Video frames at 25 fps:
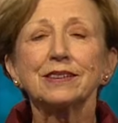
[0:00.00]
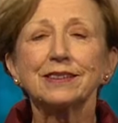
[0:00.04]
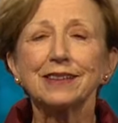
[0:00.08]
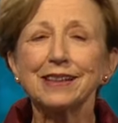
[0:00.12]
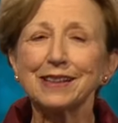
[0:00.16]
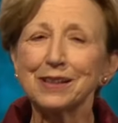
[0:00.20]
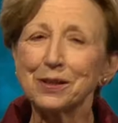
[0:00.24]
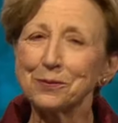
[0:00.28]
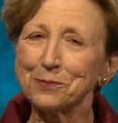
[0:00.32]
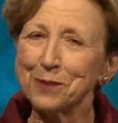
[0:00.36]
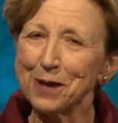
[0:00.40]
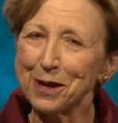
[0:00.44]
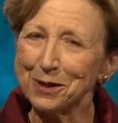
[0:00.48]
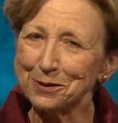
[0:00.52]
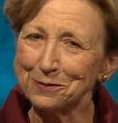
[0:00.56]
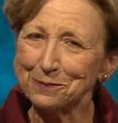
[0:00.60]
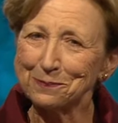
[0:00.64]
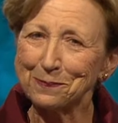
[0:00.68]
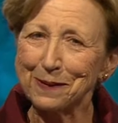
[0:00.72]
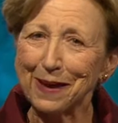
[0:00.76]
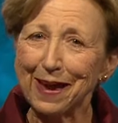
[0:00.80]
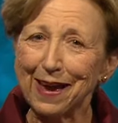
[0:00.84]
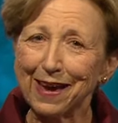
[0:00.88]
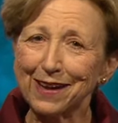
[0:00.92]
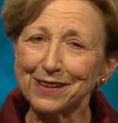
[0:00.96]
thing
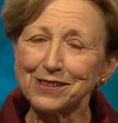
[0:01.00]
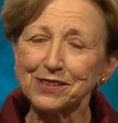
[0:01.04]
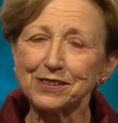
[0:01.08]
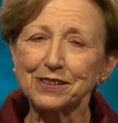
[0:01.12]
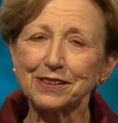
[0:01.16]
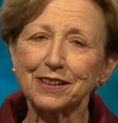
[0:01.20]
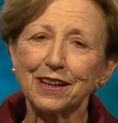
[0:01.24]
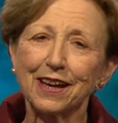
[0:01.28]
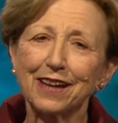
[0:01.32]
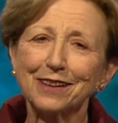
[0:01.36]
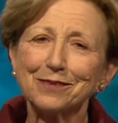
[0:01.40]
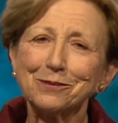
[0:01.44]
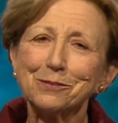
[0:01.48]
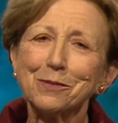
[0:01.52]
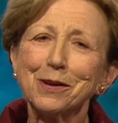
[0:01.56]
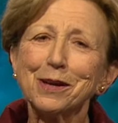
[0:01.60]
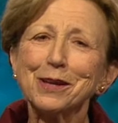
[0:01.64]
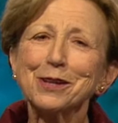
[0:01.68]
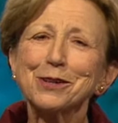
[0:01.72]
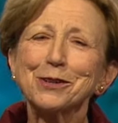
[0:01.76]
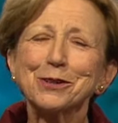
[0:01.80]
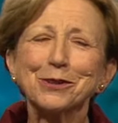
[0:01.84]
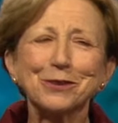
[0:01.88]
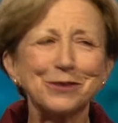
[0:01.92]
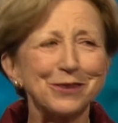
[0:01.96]
about Pat, and
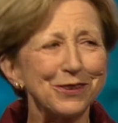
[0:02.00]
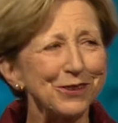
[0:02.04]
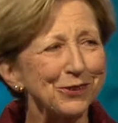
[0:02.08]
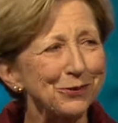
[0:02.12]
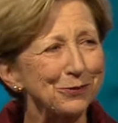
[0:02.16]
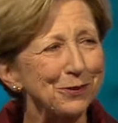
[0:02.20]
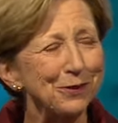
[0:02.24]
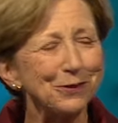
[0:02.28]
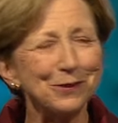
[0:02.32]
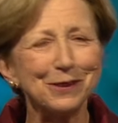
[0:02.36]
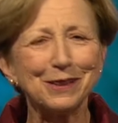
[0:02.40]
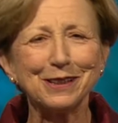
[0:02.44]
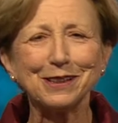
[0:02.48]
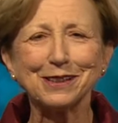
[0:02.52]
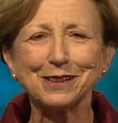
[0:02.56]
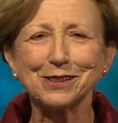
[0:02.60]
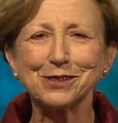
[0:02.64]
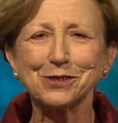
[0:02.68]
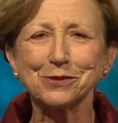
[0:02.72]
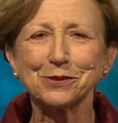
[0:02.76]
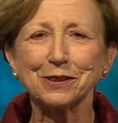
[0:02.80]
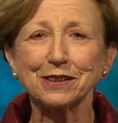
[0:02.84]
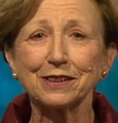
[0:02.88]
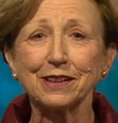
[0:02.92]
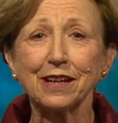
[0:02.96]
my goodness, we're really
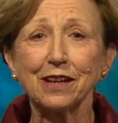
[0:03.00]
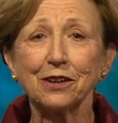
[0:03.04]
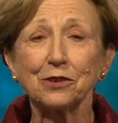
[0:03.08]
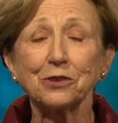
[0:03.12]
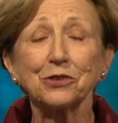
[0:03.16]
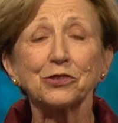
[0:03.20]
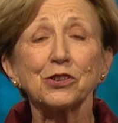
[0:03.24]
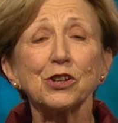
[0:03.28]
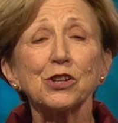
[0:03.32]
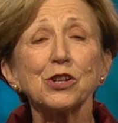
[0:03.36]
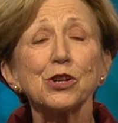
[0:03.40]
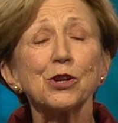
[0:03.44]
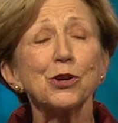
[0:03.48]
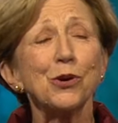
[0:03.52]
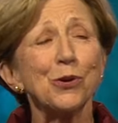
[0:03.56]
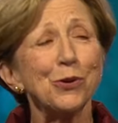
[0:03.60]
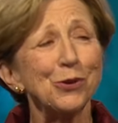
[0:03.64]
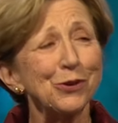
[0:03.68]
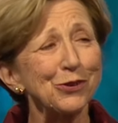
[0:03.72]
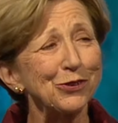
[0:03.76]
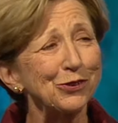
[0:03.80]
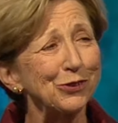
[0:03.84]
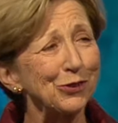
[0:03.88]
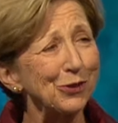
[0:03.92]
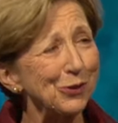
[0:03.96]
into it now, is that he
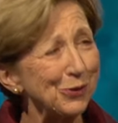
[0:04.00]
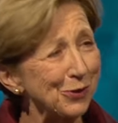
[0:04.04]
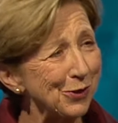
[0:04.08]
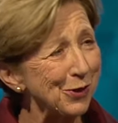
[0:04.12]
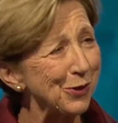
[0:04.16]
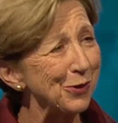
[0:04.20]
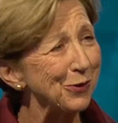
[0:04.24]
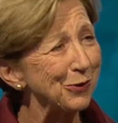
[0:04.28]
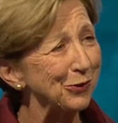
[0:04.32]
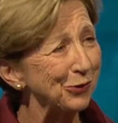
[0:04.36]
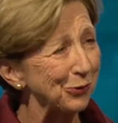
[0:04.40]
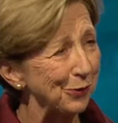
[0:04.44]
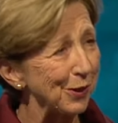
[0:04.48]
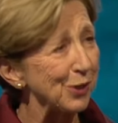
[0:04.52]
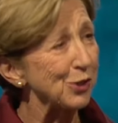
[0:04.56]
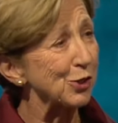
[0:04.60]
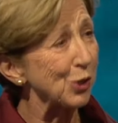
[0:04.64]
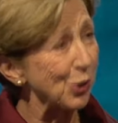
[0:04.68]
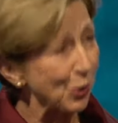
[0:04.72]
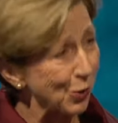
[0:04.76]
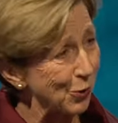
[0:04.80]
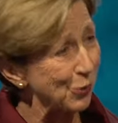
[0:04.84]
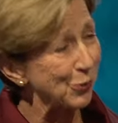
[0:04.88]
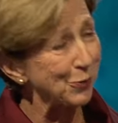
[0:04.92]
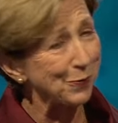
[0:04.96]
also knows when
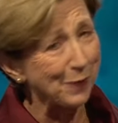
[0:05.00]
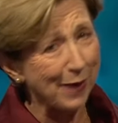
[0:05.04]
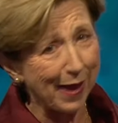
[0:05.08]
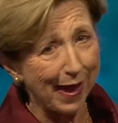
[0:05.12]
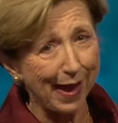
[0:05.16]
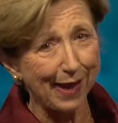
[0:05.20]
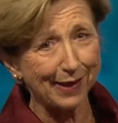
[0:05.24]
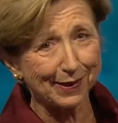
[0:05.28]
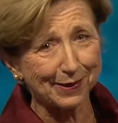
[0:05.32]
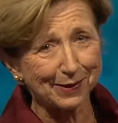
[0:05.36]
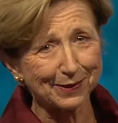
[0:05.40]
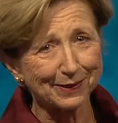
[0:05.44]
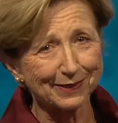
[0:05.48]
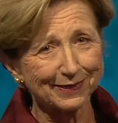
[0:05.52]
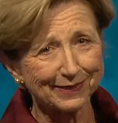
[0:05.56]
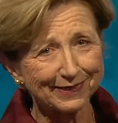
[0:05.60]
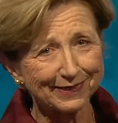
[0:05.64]
to hold back.